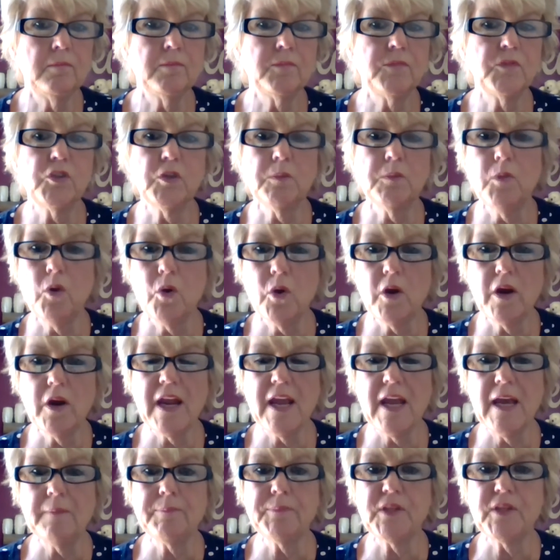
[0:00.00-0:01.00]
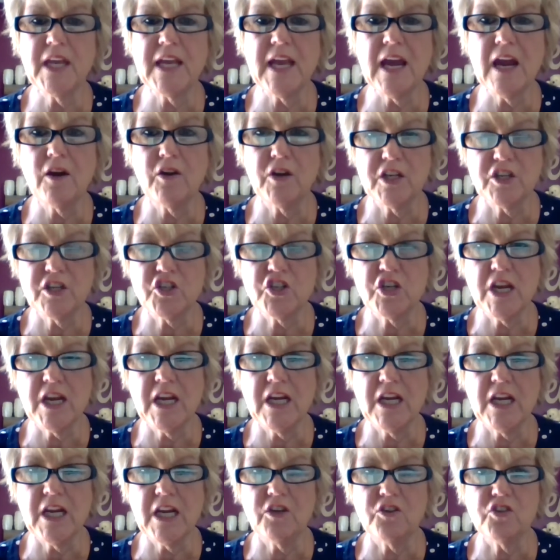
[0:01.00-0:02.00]
the more apt they are to
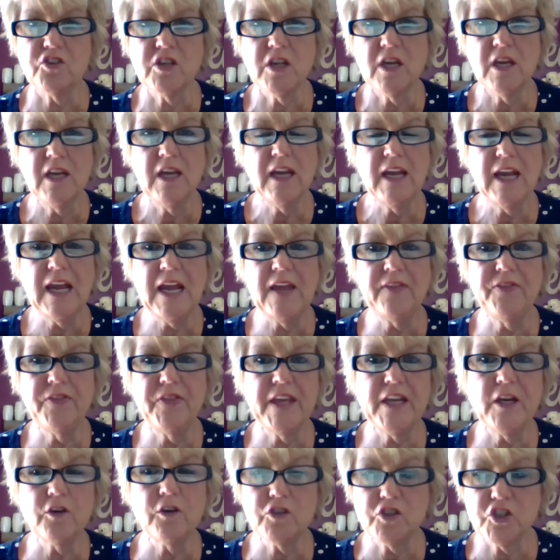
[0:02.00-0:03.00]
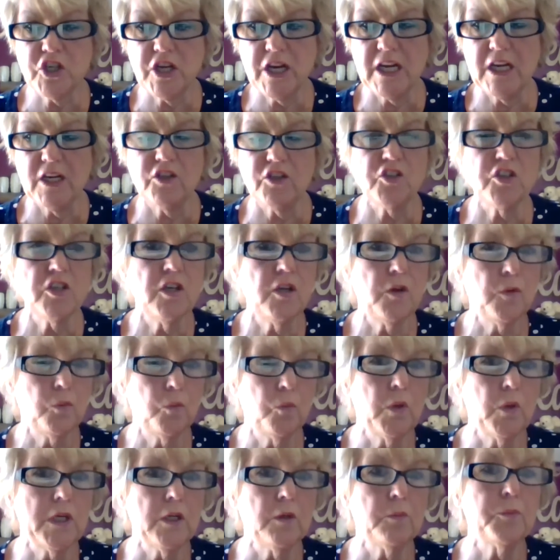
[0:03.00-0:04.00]
change, and their change
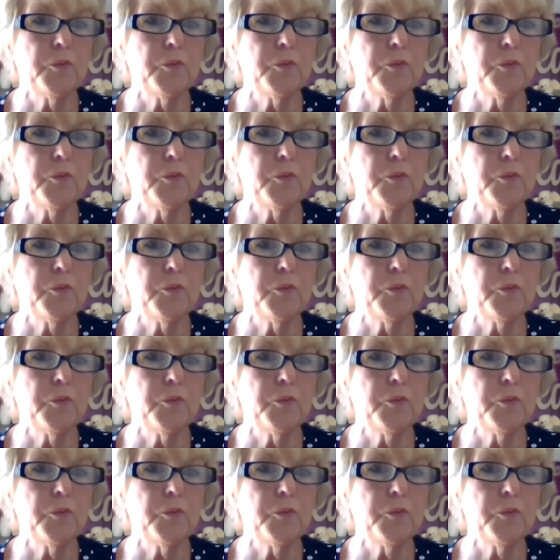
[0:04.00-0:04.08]
will